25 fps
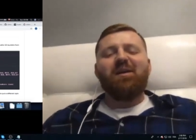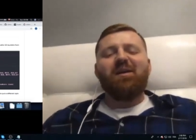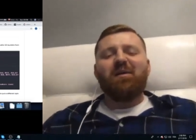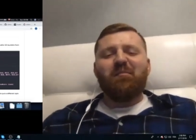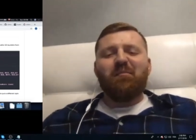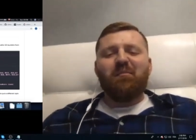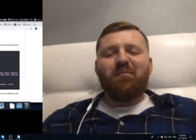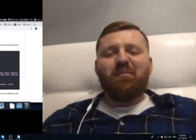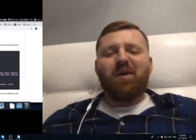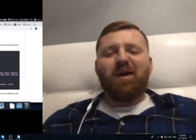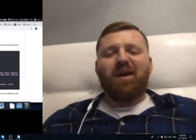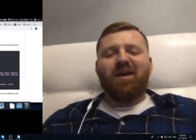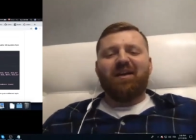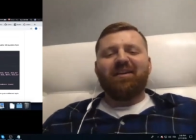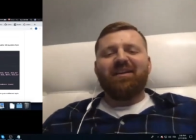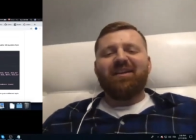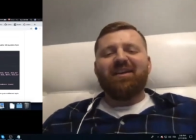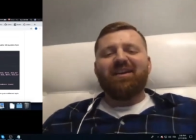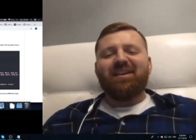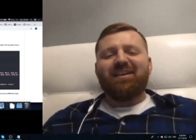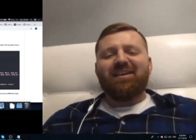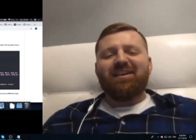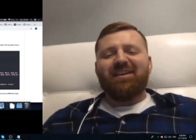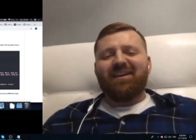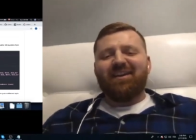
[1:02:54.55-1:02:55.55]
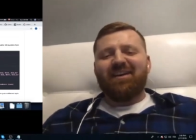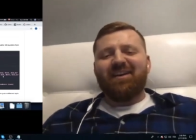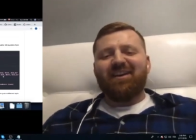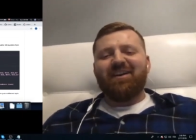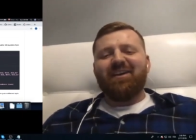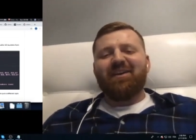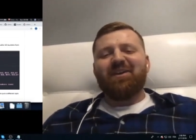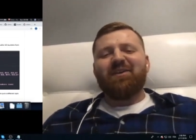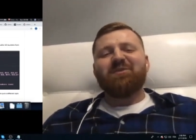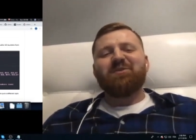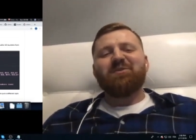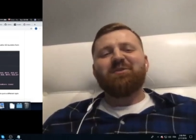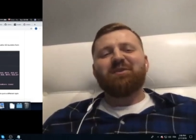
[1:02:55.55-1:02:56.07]
But
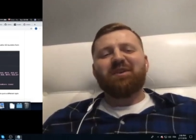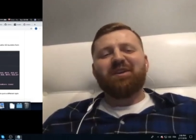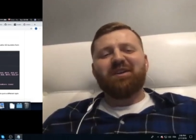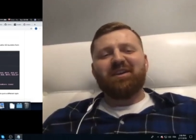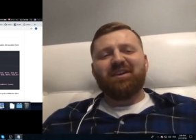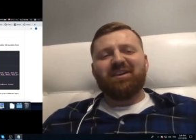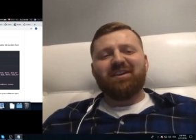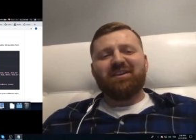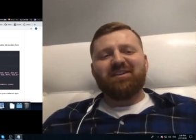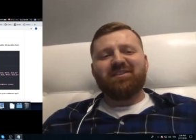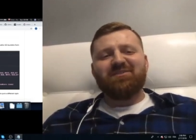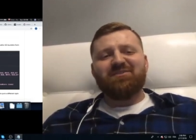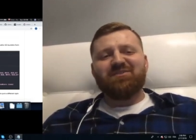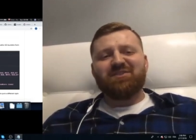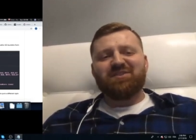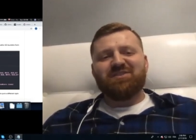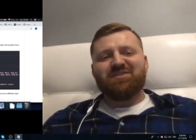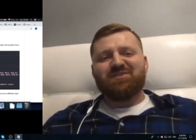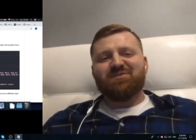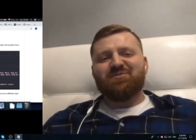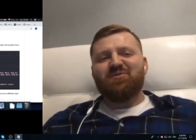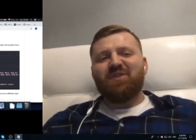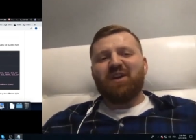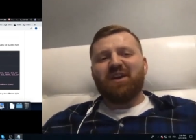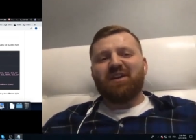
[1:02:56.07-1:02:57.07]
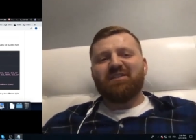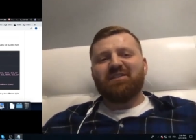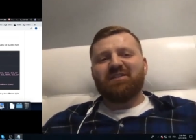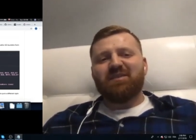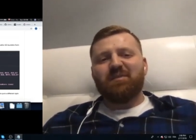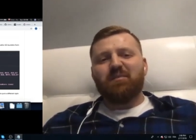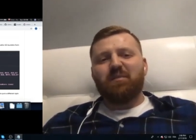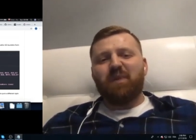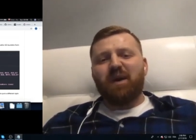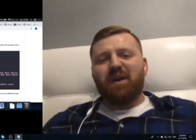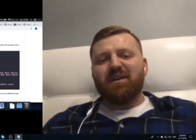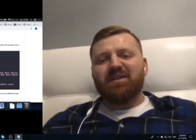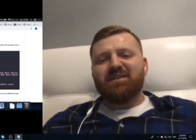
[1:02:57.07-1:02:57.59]
you can just run the
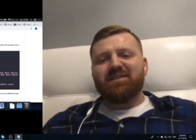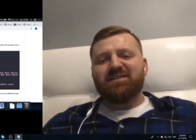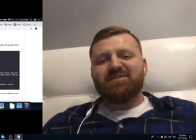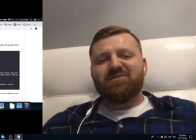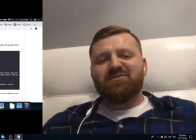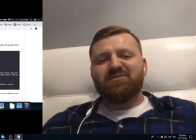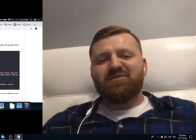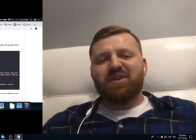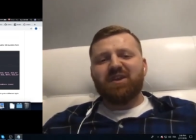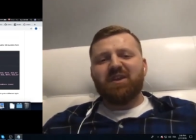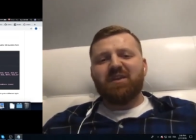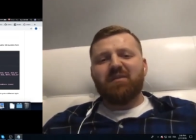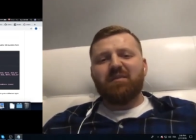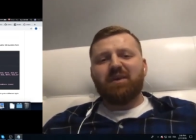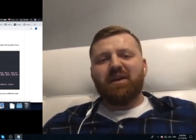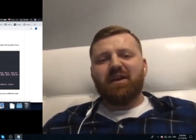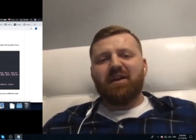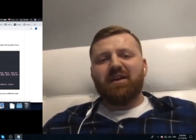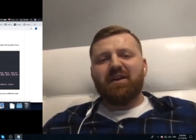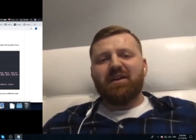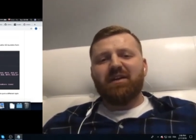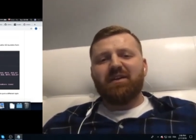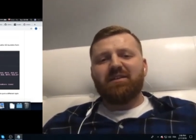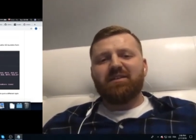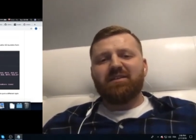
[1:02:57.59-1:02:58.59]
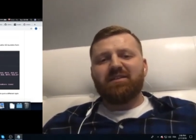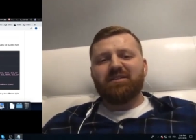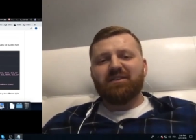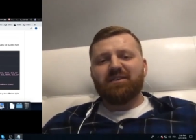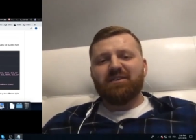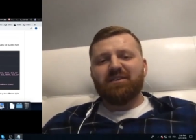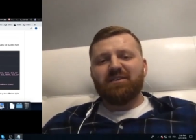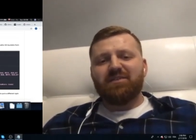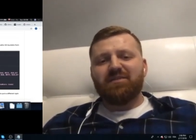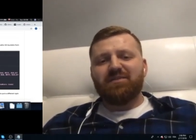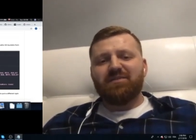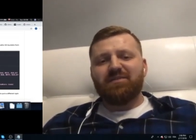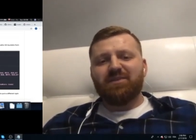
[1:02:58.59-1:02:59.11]
bucket stream, and
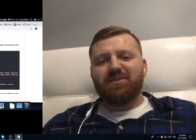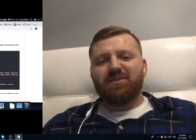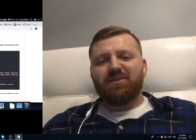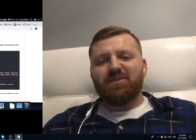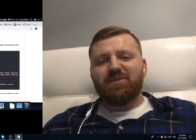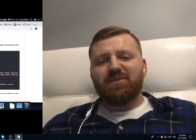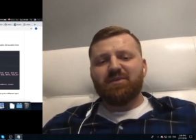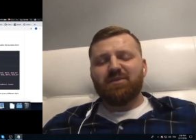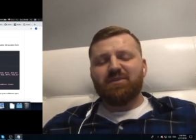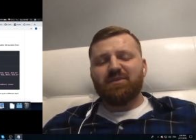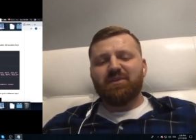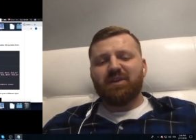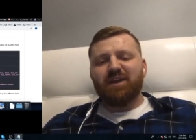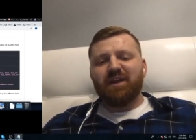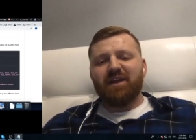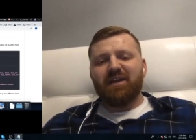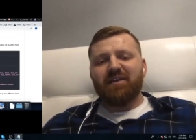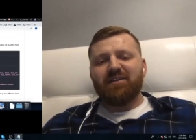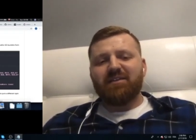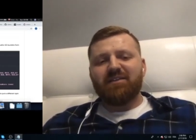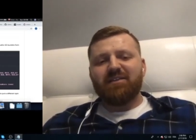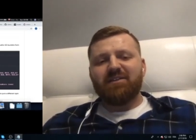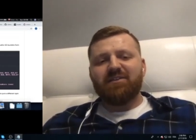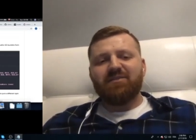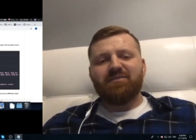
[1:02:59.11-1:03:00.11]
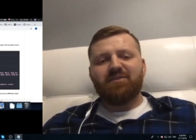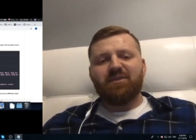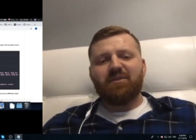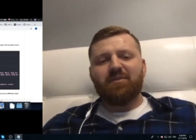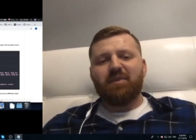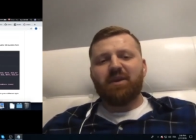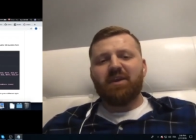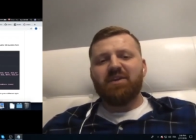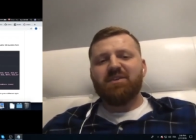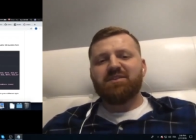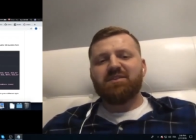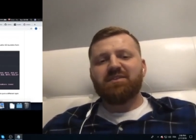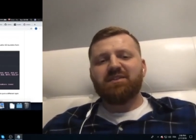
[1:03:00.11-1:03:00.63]
if you get
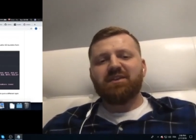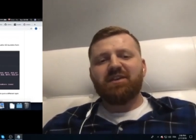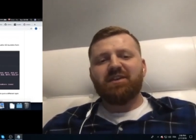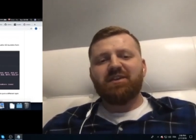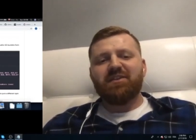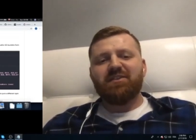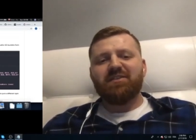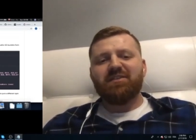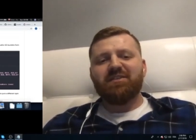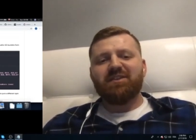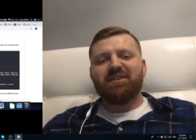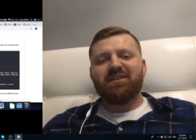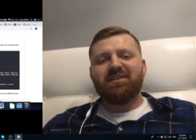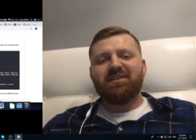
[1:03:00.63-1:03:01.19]
information here that,